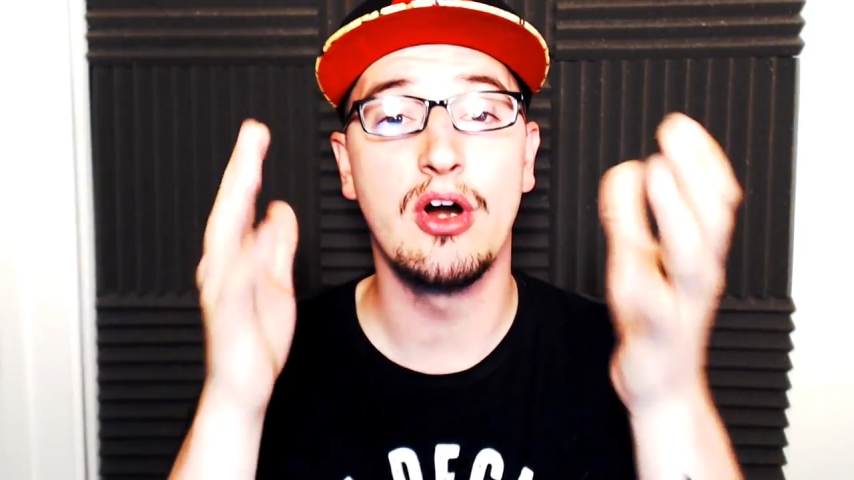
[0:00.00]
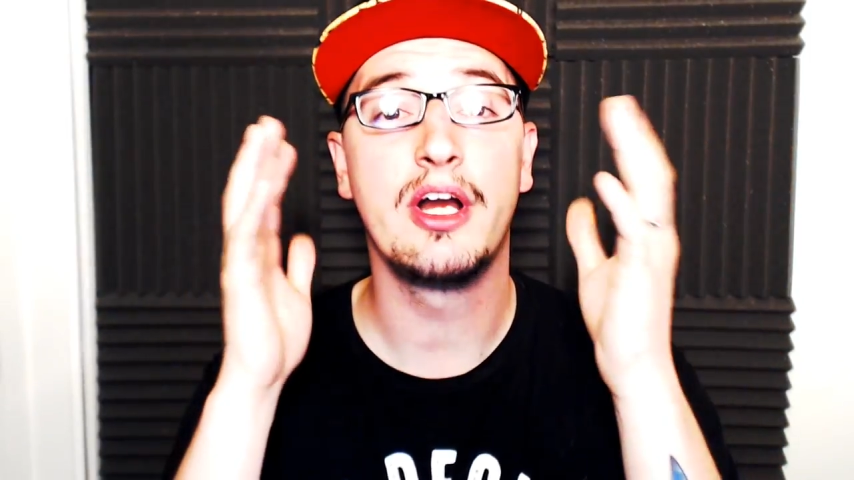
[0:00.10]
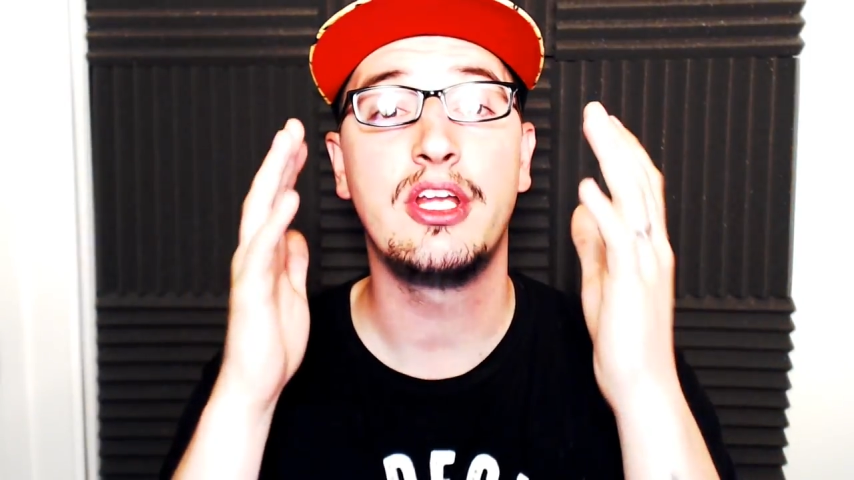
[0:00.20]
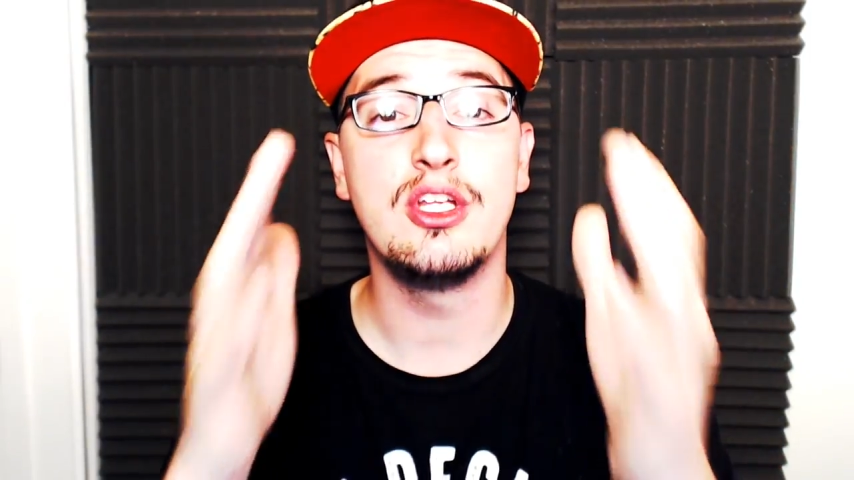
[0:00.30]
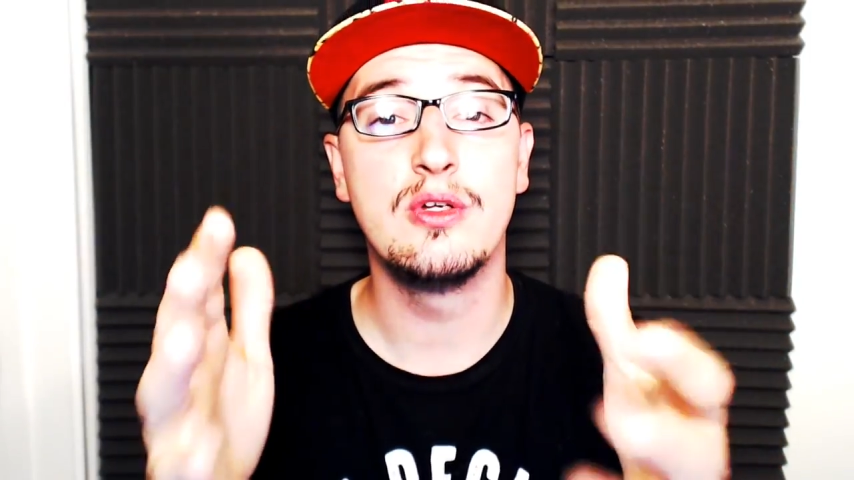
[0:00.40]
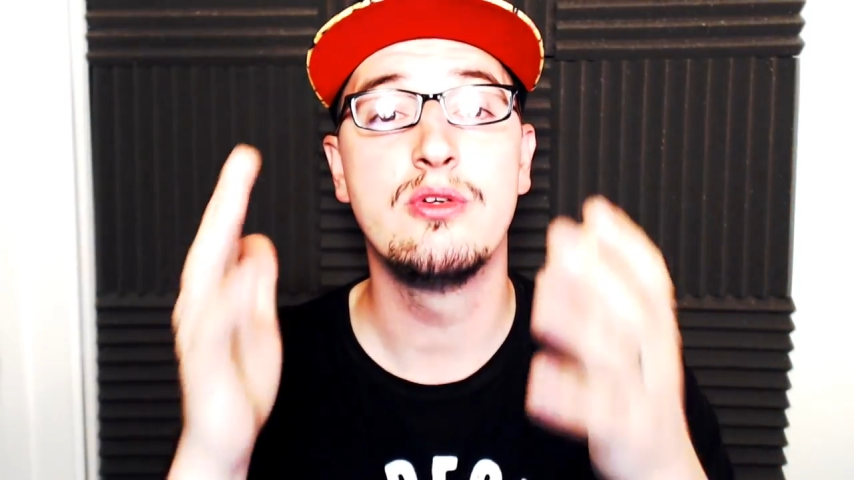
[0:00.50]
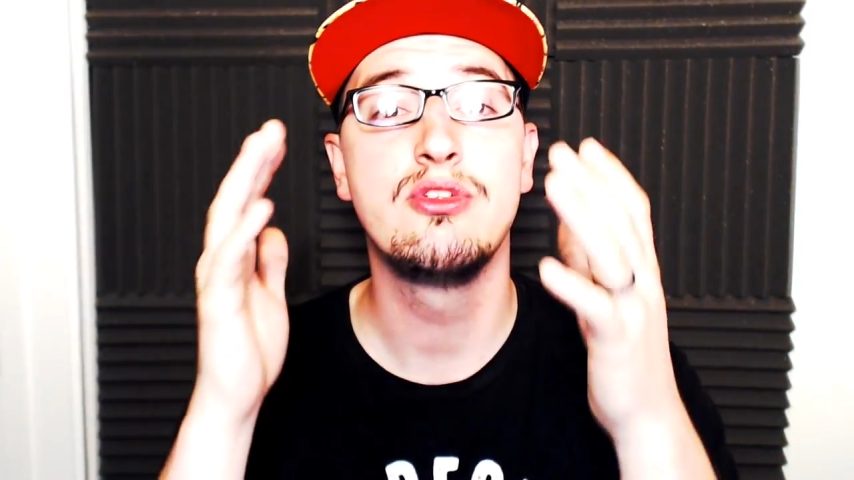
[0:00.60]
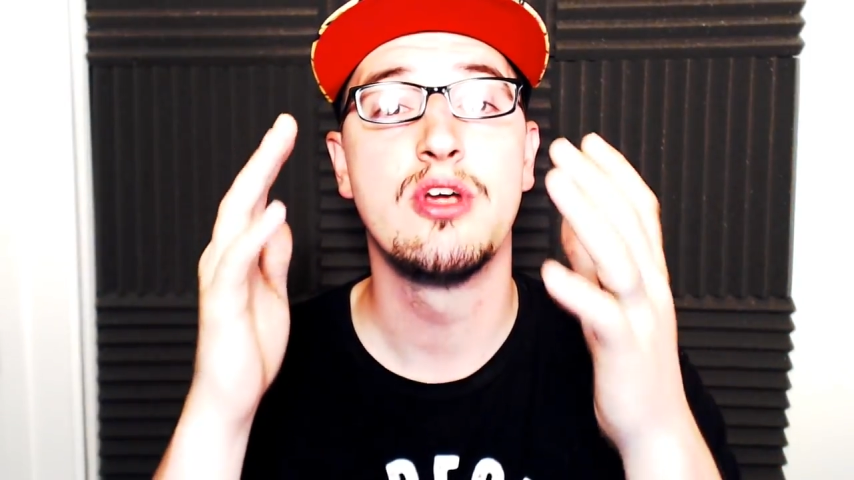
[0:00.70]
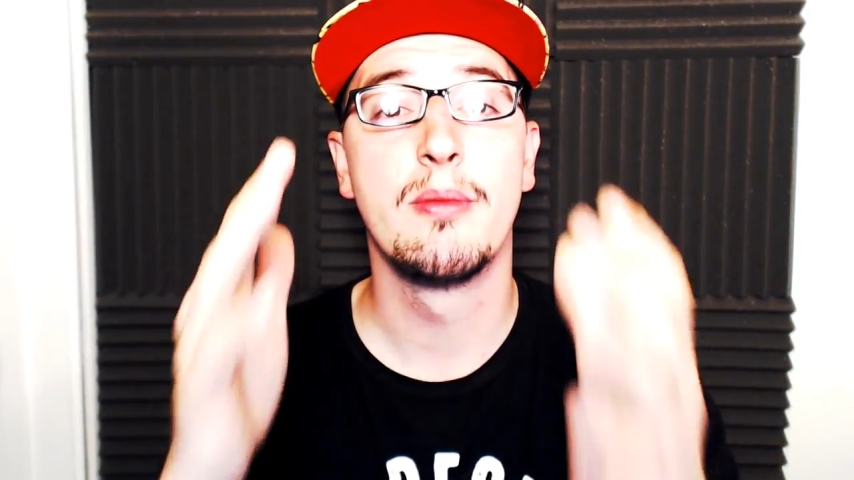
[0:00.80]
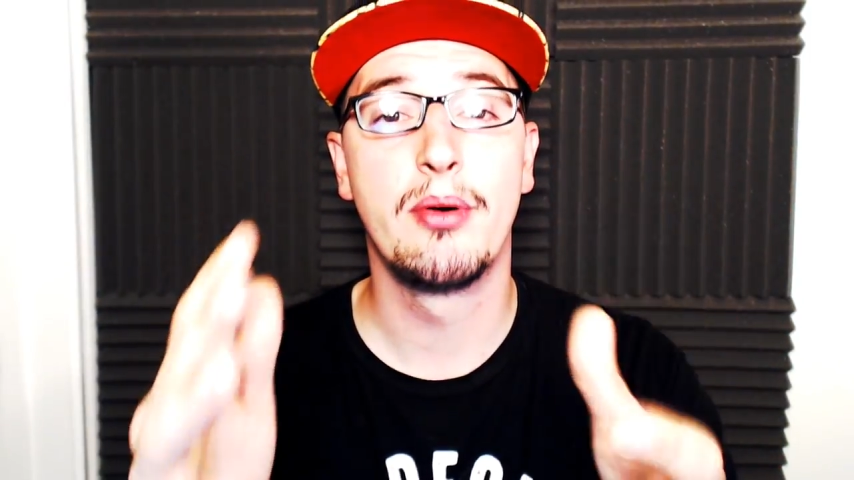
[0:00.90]
are a
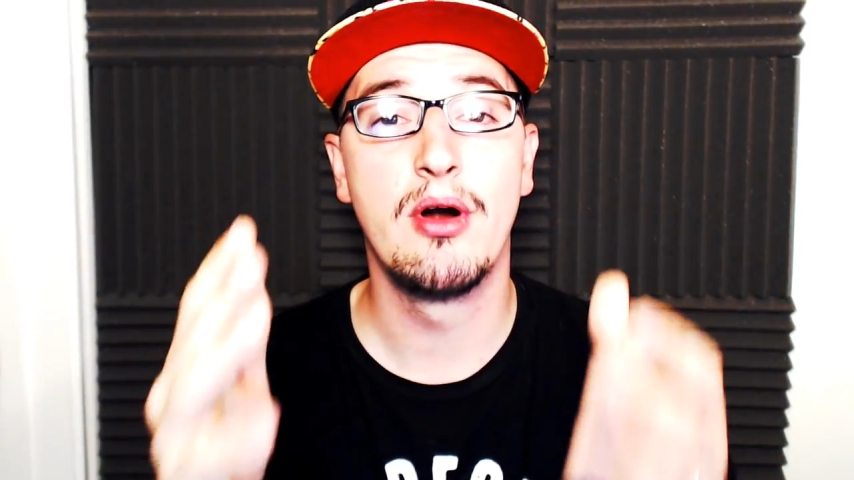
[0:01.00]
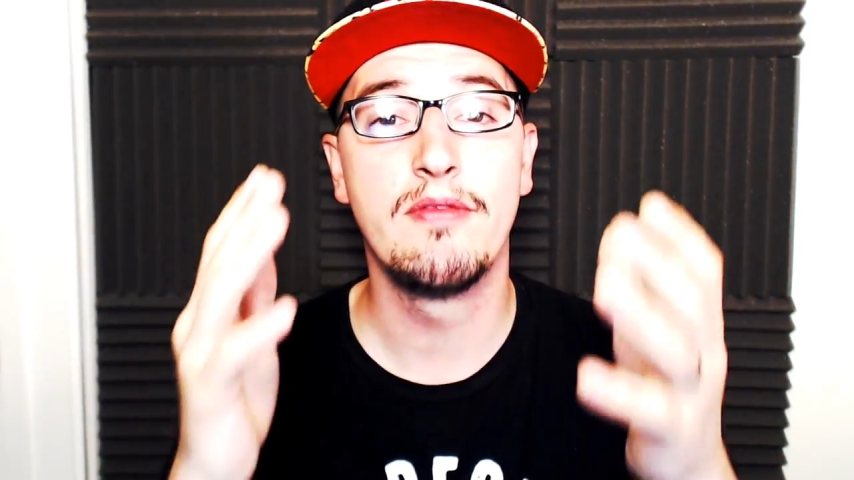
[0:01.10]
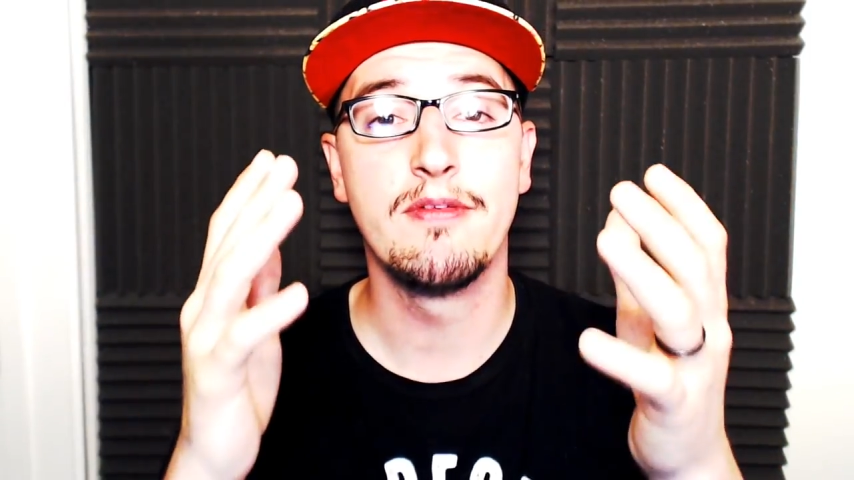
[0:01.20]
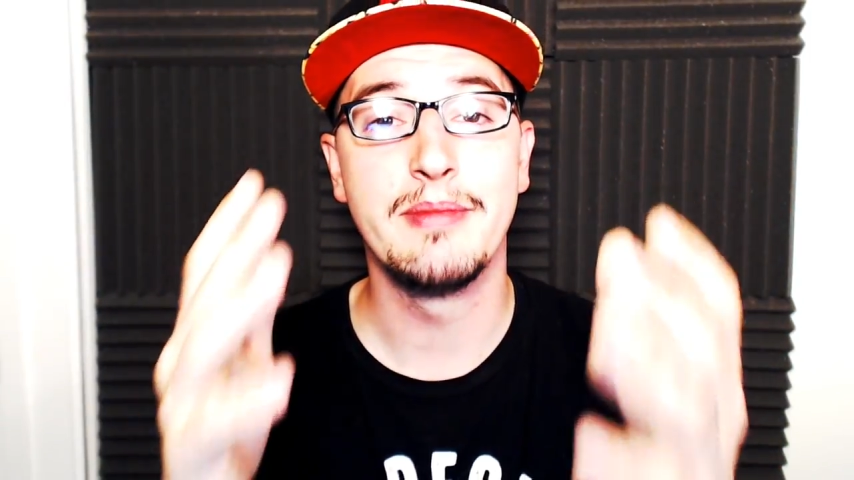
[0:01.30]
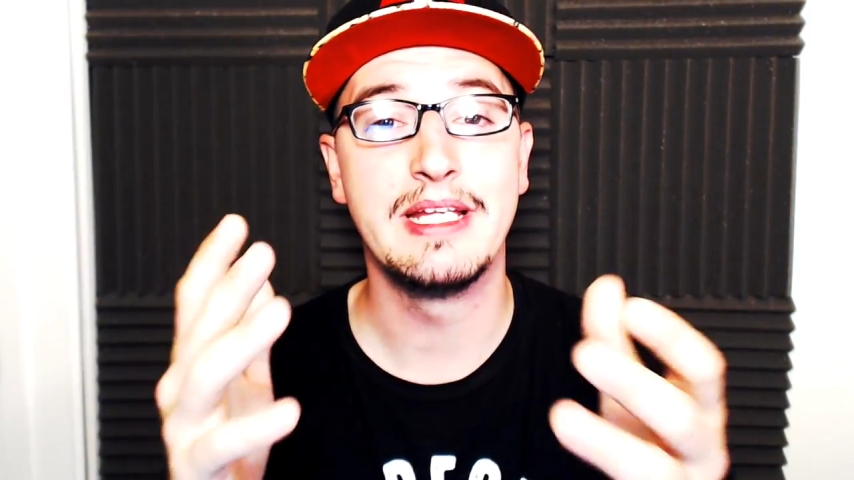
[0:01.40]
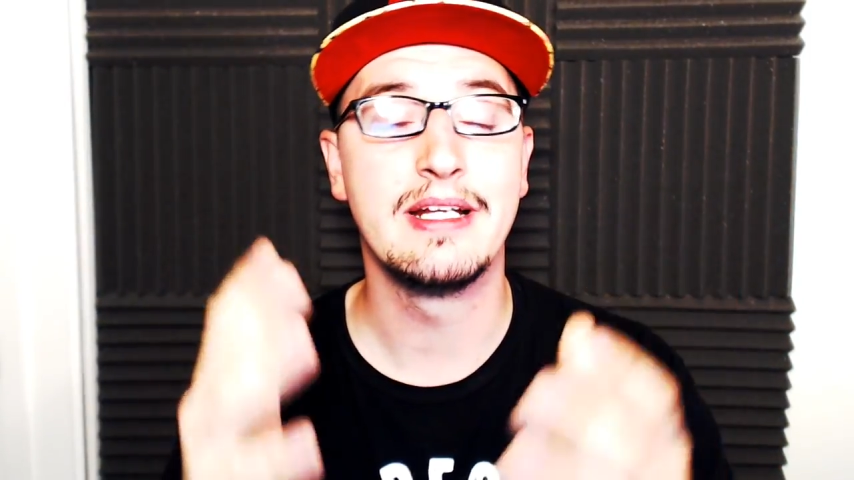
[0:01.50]
huge pro for me,